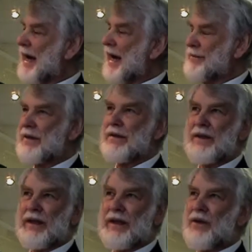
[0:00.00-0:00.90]

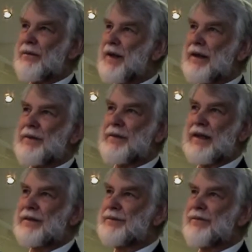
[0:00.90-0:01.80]
Absolutely, lower back
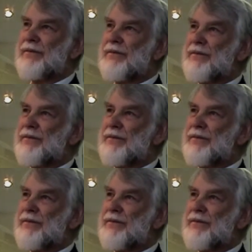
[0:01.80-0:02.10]
pain.